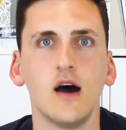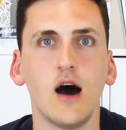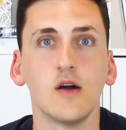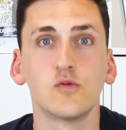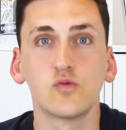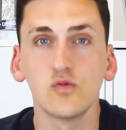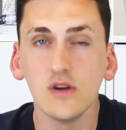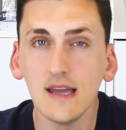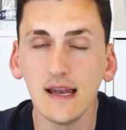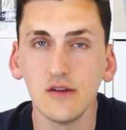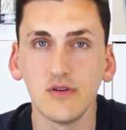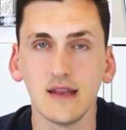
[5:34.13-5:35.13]
I
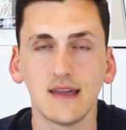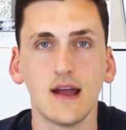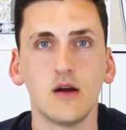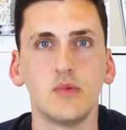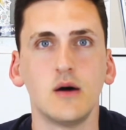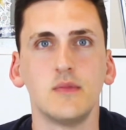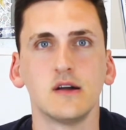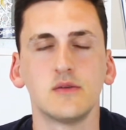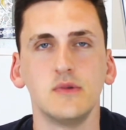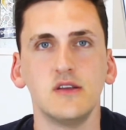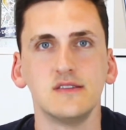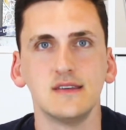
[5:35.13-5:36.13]
really, really care about my
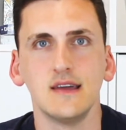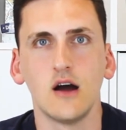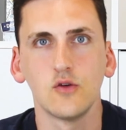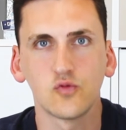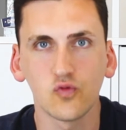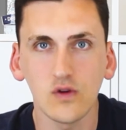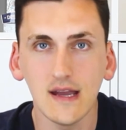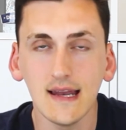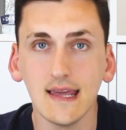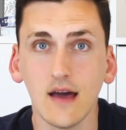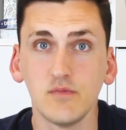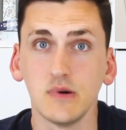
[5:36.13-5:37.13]
community. I
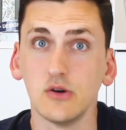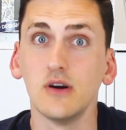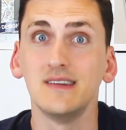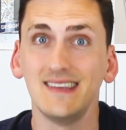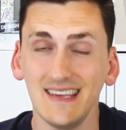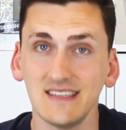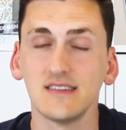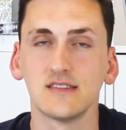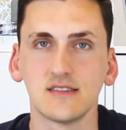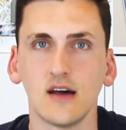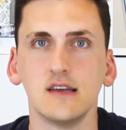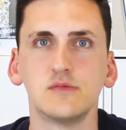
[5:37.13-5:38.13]
really have built a decent
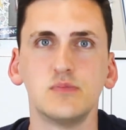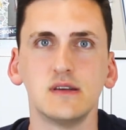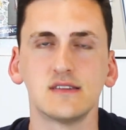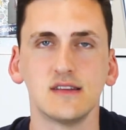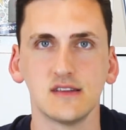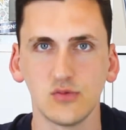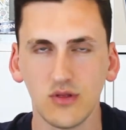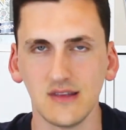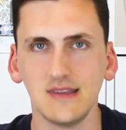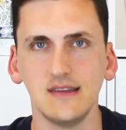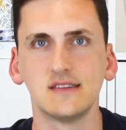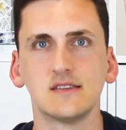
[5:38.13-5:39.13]
sized business with a
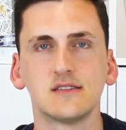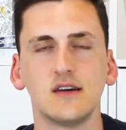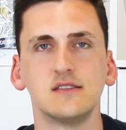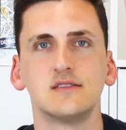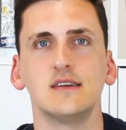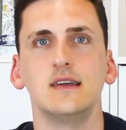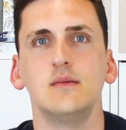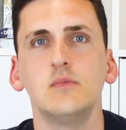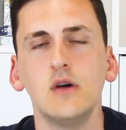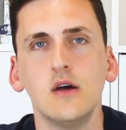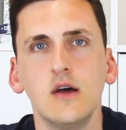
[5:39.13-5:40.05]
decent sized team.